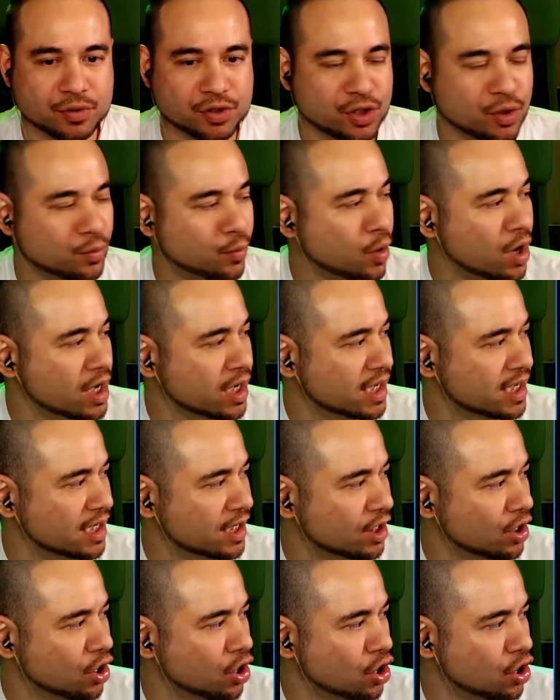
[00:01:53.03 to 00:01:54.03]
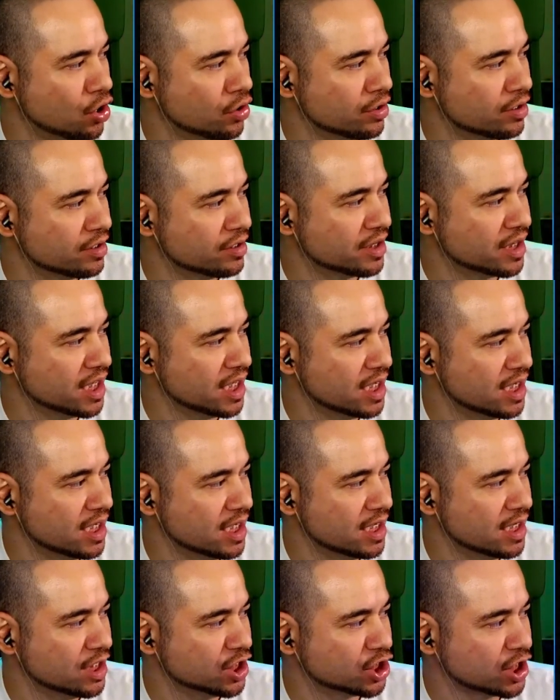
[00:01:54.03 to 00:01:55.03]
so working on
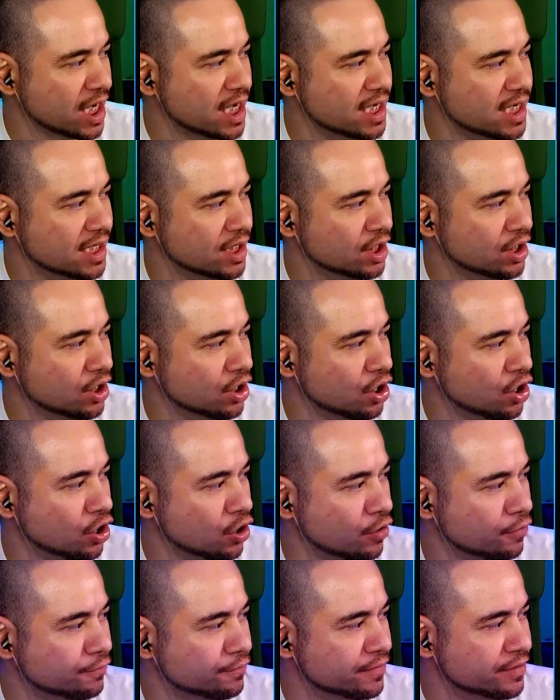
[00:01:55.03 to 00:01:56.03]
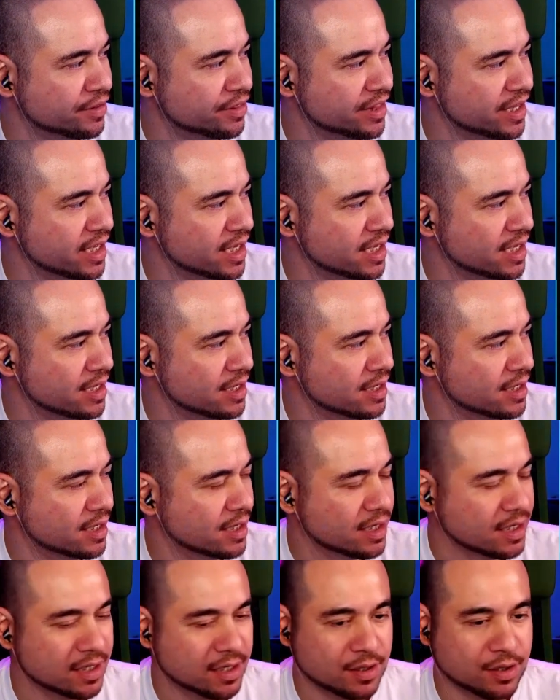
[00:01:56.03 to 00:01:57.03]
the shading of
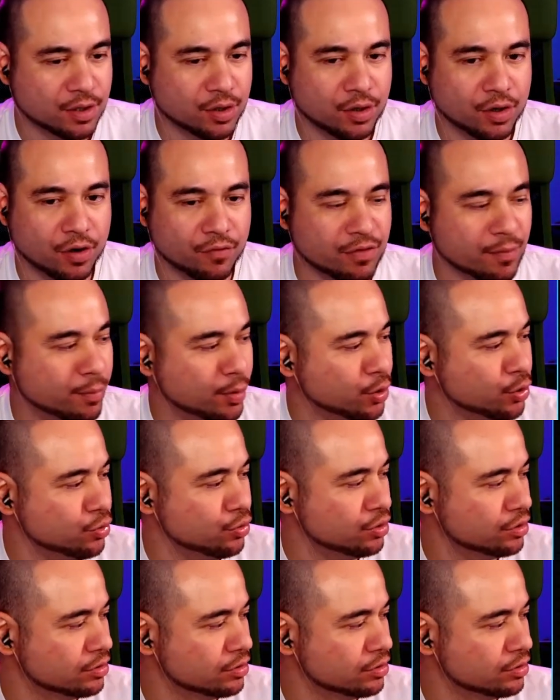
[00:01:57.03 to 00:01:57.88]
the blue.